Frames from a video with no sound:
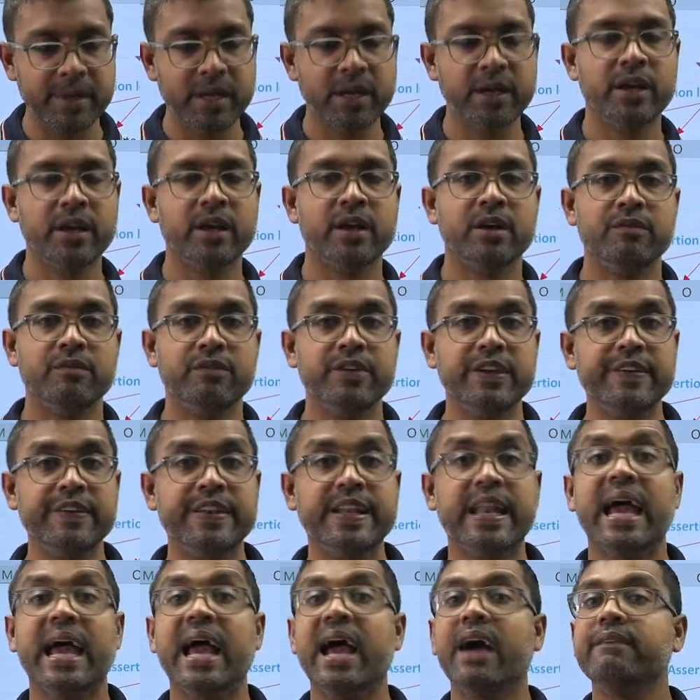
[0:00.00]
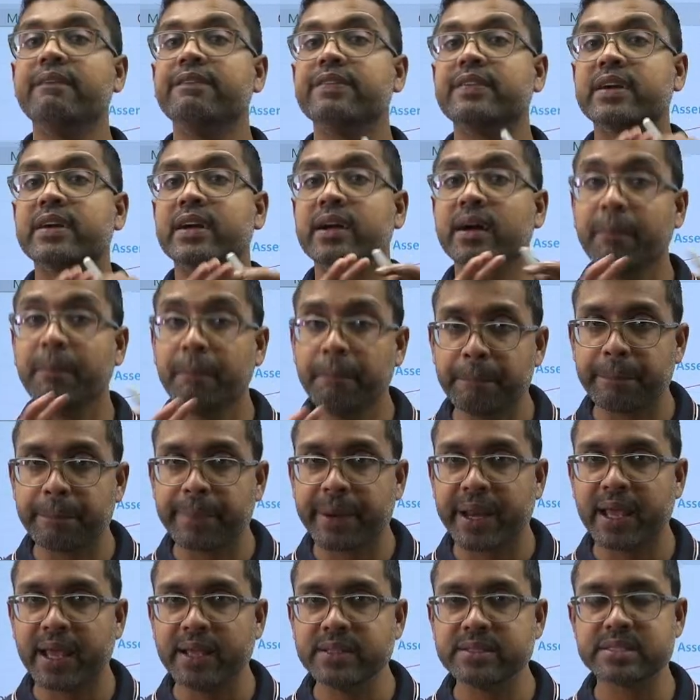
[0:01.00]
we will have
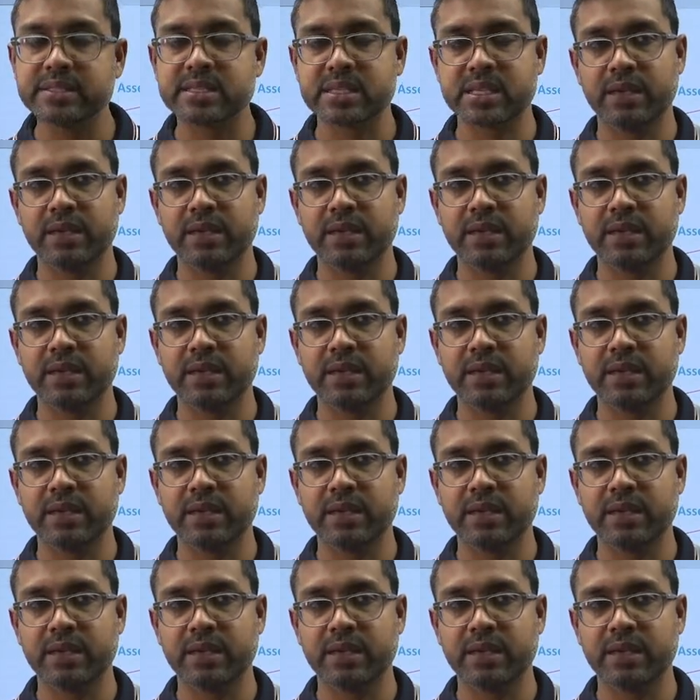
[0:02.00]
comprehensive,